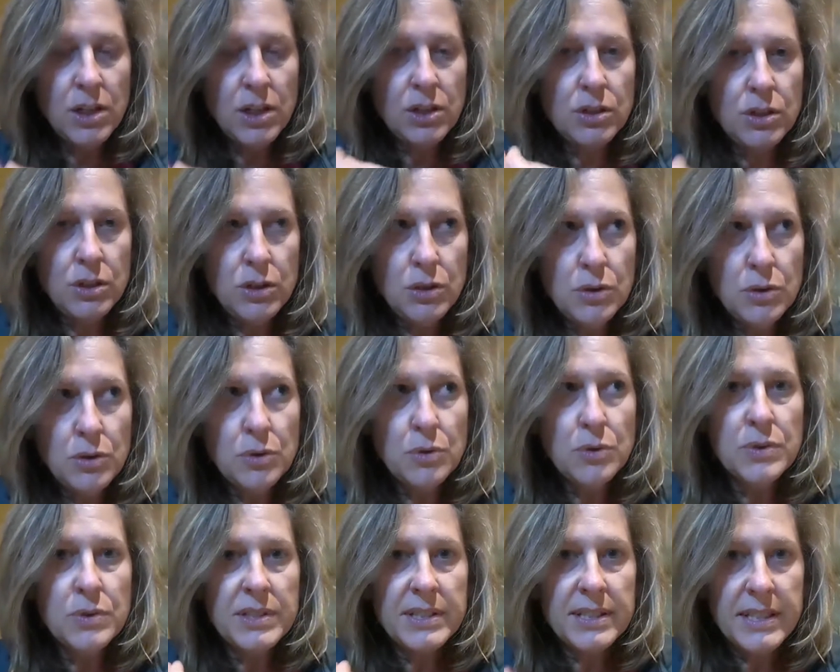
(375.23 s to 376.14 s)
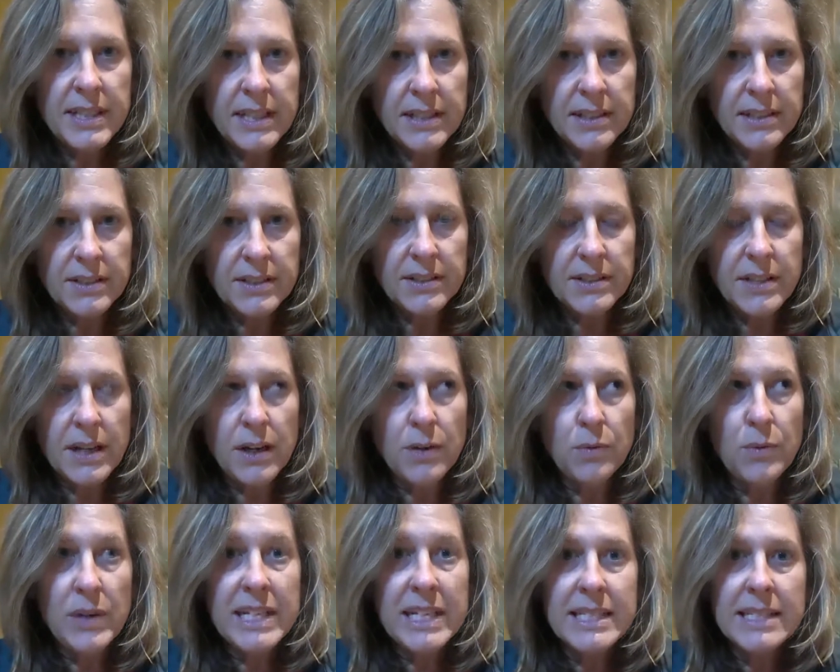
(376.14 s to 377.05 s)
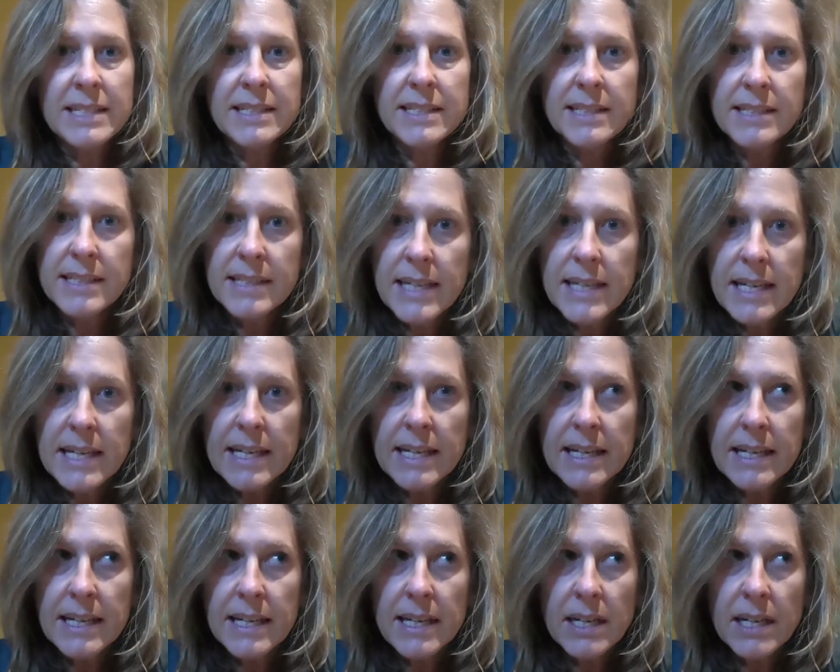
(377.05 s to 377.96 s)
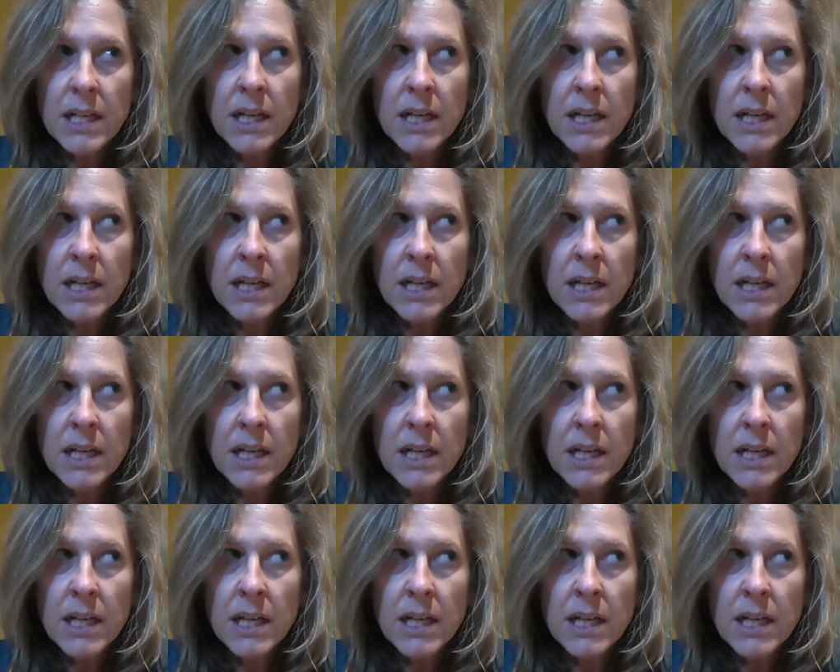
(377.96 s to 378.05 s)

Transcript: new skills, and we get to see